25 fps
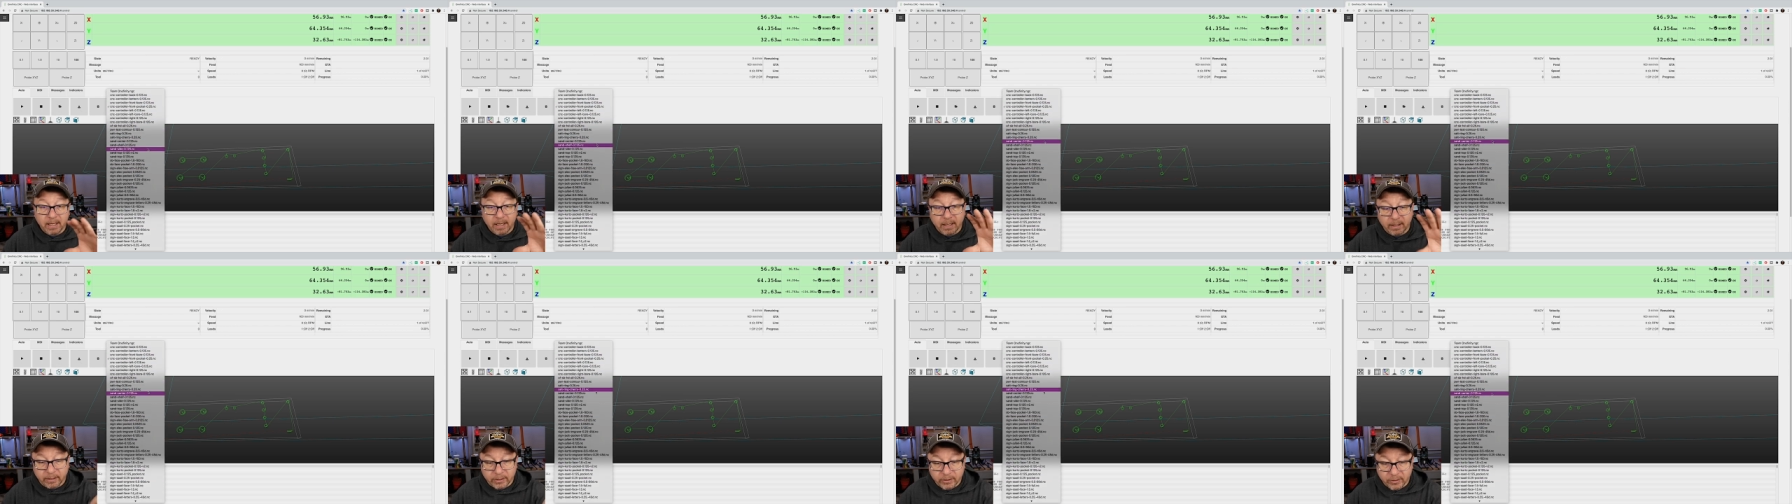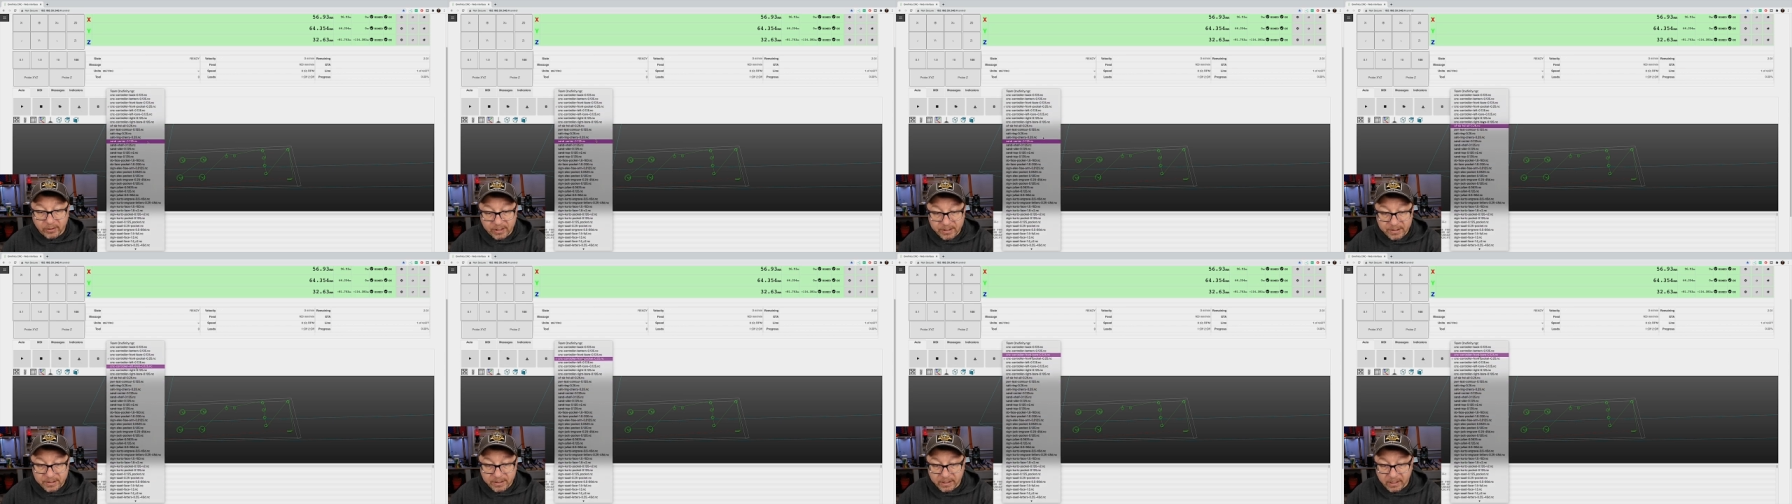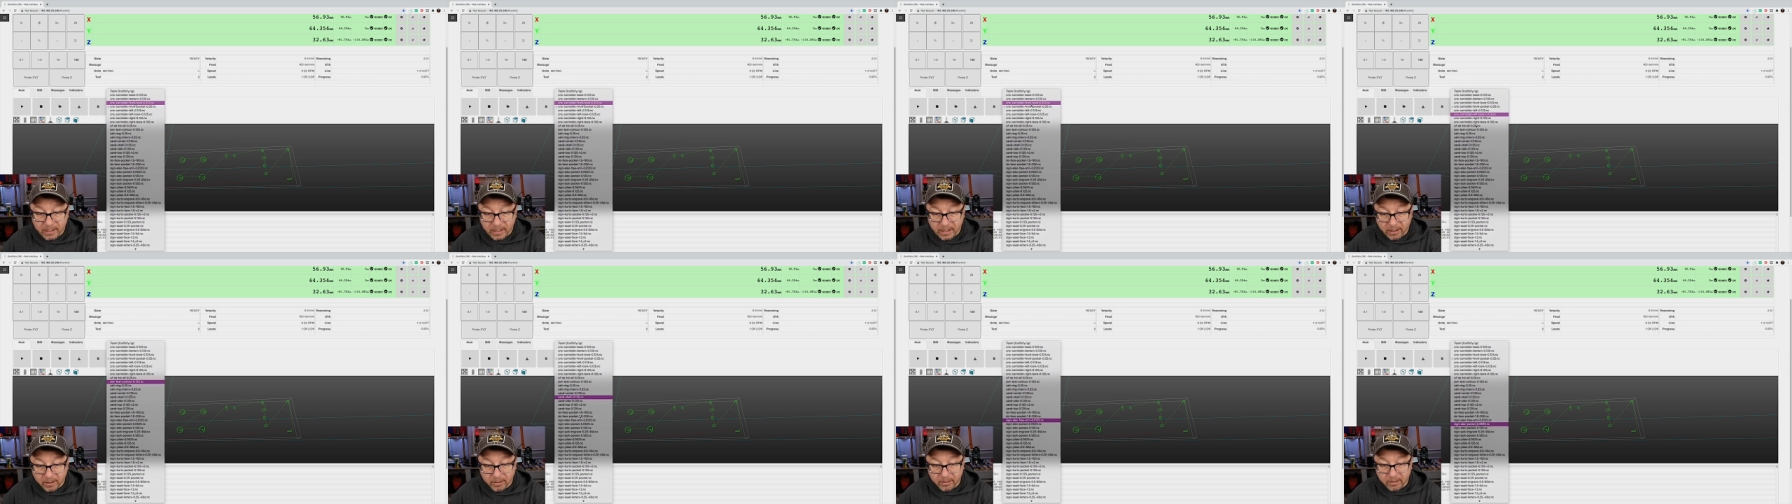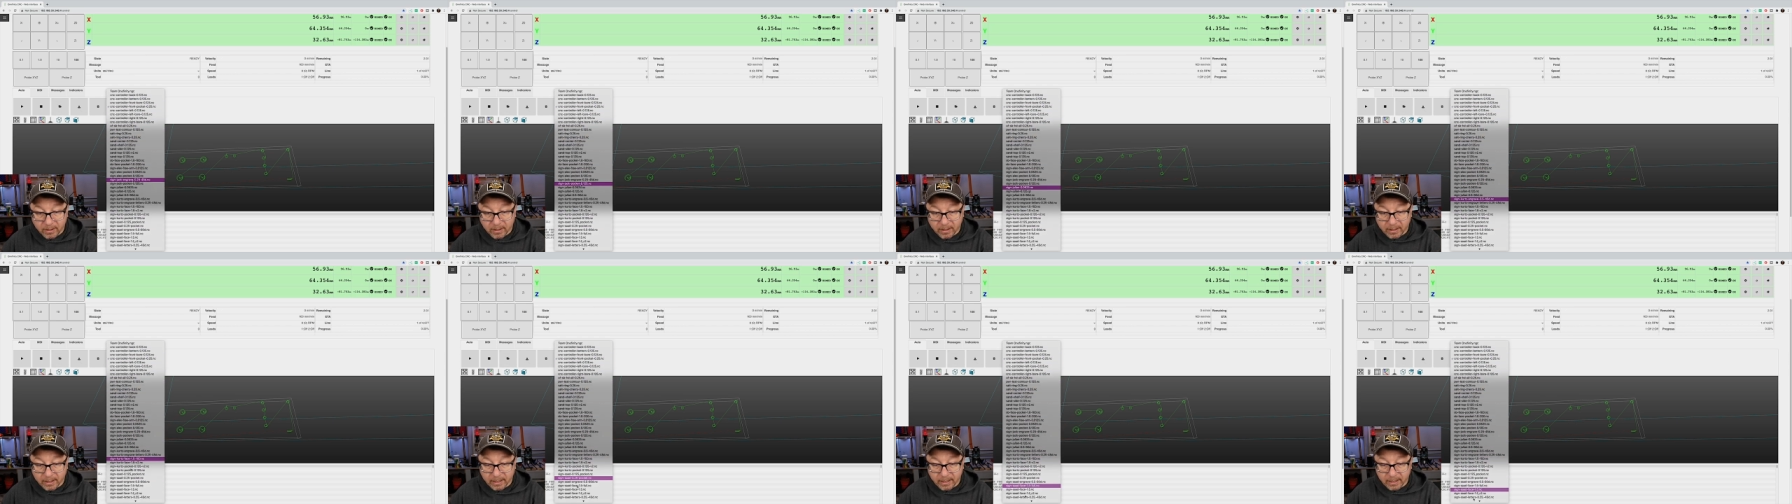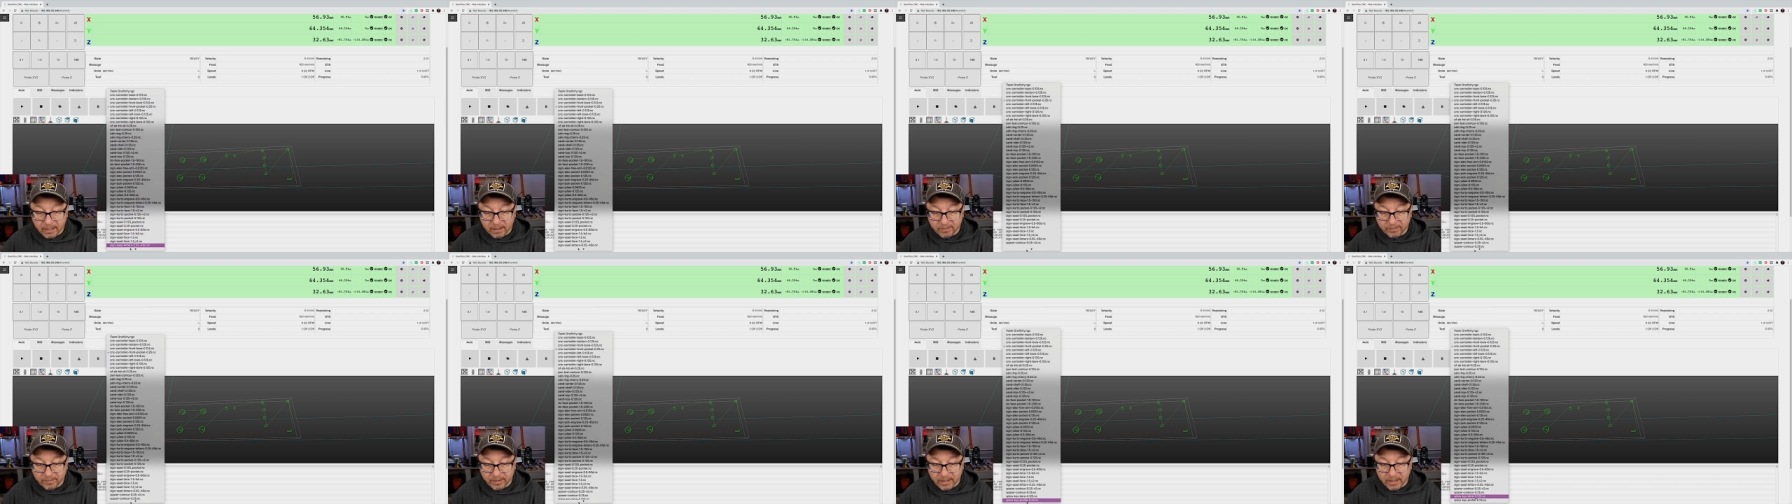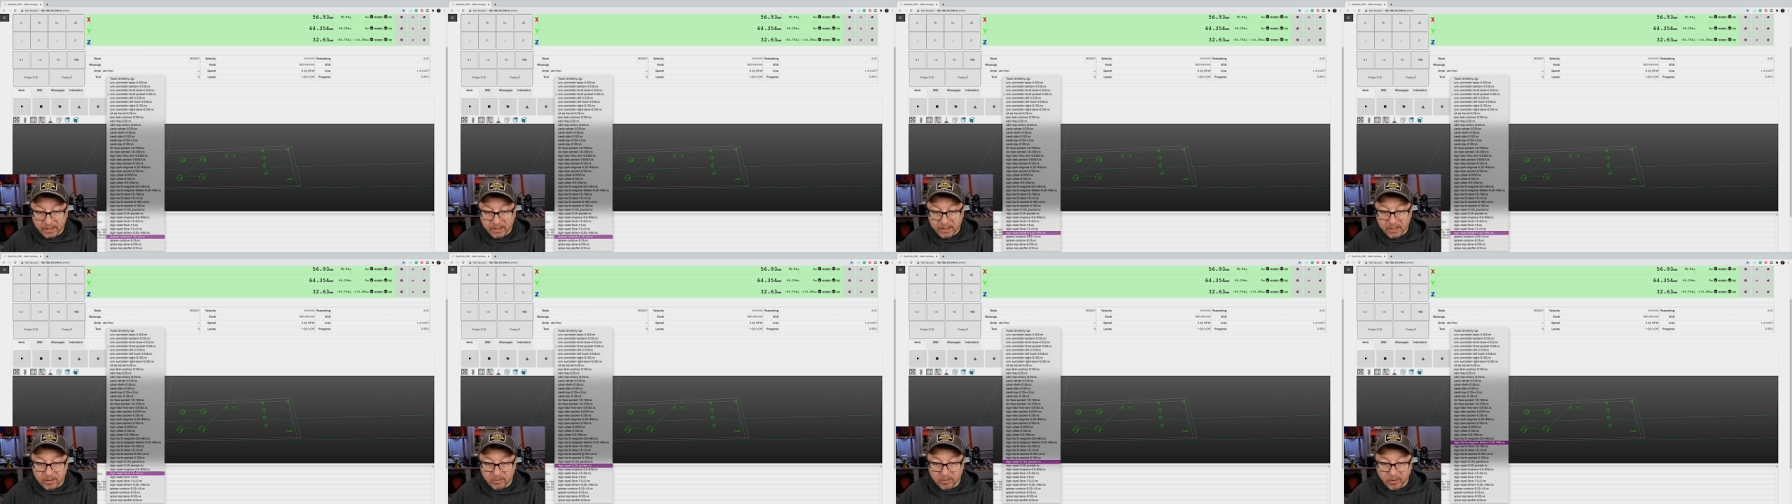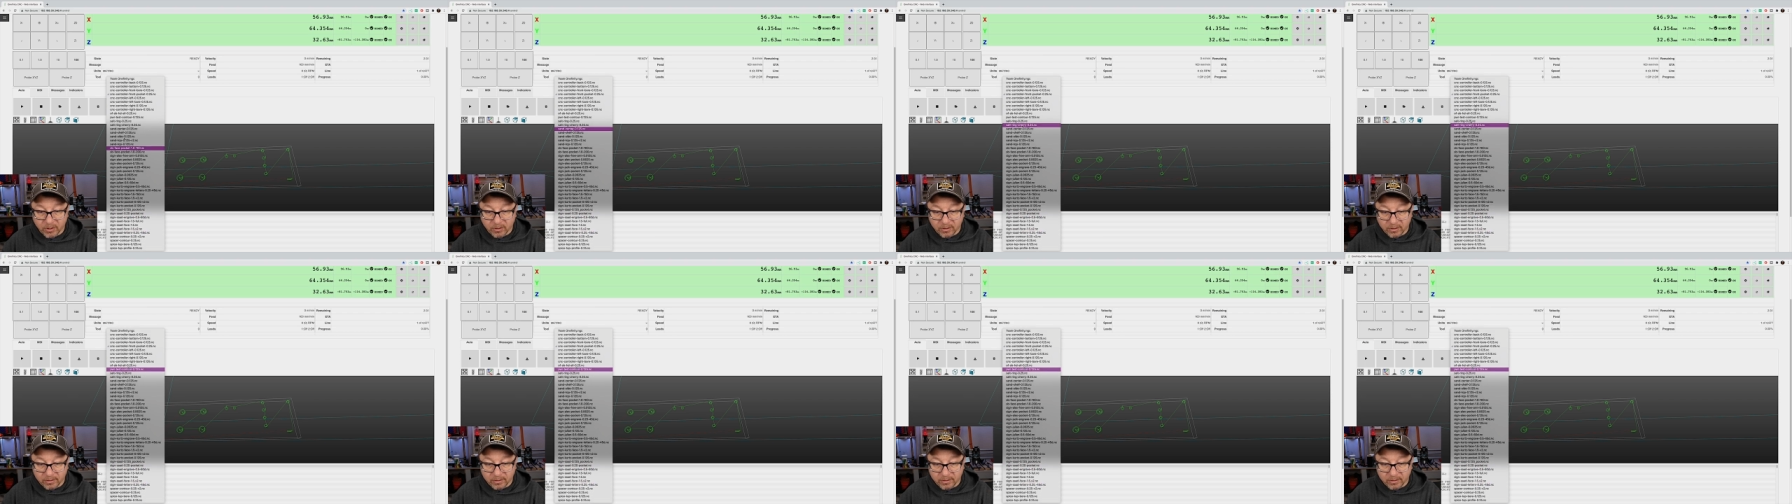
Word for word: Now you can see here, I have a number